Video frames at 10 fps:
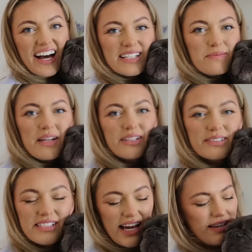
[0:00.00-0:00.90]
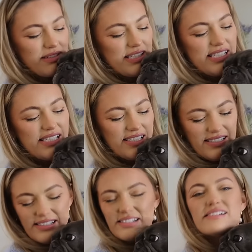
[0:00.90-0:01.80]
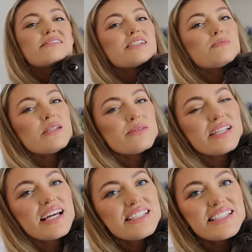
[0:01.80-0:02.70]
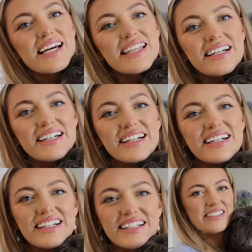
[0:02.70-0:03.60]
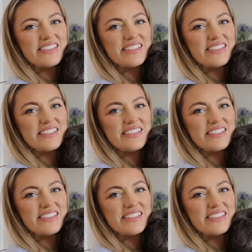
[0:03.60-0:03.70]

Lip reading: I spent all day with you. We spent all day together.